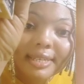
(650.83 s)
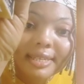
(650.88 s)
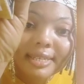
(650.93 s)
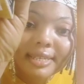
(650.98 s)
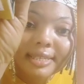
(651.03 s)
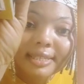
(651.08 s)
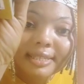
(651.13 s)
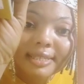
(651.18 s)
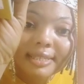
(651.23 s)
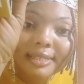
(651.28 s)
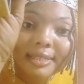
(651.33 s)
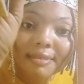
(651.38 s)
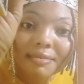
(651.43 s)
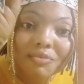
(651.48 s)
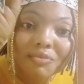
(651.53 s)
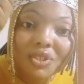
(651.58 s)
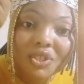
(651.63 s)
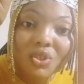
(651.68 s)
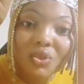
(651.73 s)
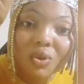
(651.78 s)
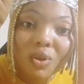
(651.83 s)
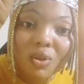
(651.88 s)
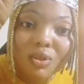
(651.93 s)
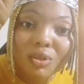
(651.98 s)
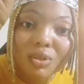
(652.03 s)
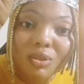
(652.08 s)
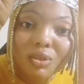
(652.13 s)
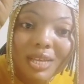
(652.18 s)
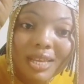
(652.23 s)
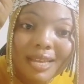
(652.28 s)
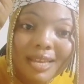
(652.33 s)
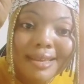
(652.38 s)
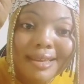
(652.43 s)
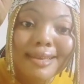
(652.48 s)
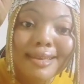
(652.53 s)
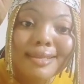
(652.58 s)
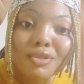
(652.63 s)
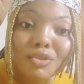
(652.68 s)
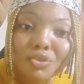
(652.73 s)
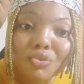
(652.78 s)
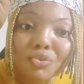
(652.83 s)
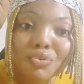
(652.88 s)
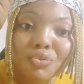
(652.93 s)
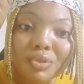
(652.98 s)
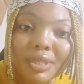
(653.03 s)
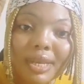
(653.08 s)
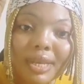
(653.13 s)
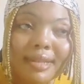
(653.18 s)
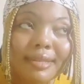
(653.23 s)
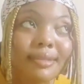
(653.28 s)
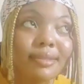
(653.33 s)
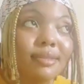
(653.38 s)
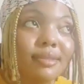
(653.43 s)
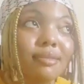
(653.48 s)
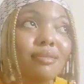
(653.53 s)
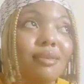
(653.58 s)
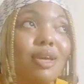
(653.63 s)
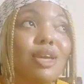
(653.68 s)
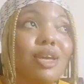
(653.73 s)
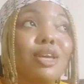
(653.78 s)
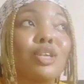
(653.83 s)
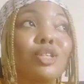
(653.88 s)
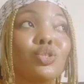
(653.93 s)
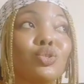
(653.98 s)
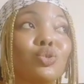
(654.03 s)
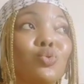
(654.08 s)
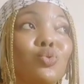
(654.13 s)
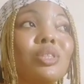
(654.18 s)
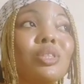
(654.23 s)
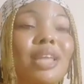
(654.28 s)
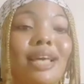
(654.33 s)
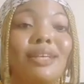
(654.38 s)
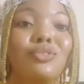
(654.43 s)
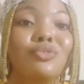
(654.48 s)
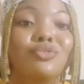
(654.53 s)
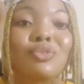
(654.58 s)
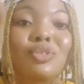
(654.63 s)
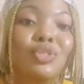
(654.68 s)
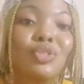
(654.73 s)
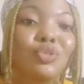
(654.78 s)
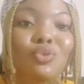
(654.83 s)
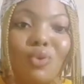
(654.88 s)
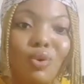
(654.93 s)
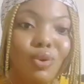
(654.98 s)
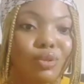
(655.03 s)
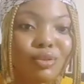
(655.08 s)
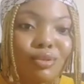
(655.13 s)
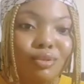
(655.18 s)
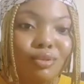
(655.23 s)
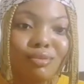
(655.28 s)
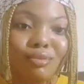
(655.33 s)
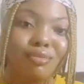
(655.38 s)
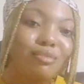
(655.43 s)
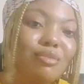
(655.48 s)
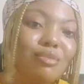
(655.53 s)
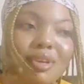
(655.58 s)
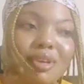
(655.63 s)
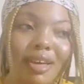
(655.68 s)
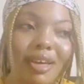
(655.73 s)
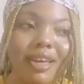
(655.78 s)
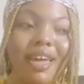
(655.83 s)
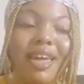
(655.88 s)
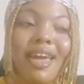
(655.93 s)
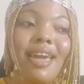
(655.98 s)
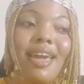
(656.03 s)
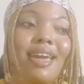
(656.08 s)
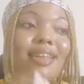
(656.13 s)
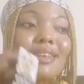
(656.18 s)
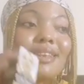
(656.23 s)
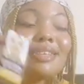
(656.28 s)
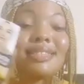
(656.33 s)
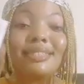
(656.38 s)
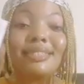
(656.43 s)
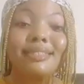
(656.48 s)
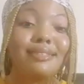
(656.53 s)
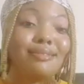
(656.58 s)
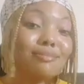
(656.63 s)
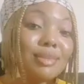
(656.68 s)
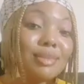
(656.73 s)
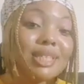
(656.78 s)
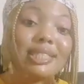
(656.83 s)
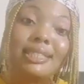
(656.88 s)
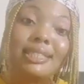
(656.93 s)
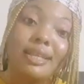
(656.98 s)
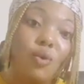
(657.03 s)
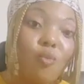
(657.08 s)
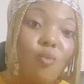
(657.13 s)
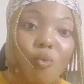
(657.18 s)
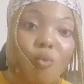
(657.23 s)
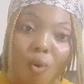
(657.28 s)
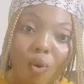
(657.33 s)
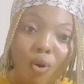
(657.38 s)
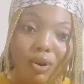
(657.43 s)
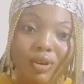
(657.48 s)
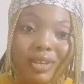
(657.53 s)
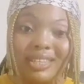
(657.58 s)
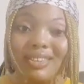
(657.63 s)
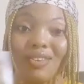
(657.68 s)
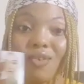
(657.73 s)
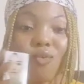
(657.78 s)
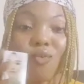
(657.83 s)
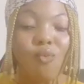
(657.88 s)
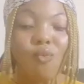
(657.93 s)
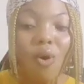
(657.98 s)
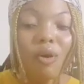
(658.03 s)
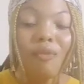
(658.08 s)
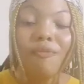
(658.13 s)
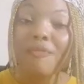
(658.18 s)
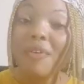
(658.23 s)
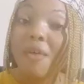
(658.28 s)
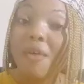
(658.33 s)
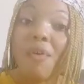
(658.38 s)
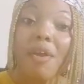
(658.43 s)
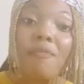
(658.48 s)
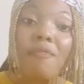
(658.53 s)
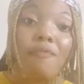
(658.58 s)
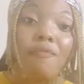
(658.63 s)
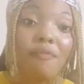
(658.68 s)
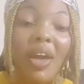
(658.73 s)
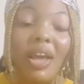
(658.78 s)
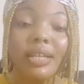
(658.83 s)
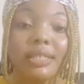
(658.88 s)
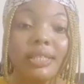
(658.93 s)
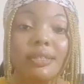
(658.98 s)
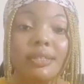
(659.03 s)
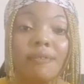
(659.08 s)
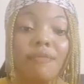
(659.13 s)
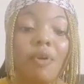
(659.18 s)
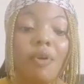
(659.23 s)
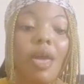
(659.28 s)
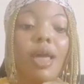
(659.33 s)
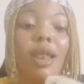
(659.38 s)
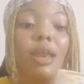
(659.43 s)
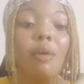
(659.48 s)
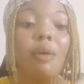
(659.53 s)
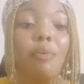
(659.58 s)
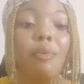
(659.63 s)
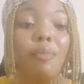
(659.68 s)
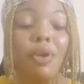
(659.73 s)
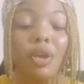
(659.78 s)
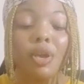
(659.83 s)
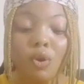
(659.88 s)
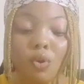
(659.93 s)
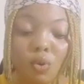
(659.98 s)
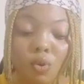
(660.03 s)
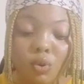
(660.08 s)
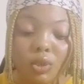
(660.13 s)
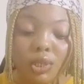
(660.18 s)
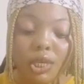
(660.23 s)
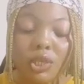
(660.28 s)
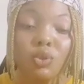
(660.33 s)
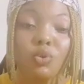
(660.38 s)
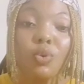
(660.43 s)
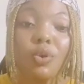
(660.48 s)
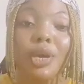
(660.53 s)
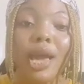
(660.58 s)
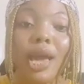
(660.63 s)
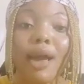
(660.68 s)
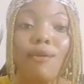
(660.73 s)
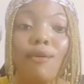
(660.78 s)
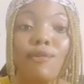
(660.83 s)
it, results in 2 days. 2 days results. this they work very, very effective. Let me bring it closer so you can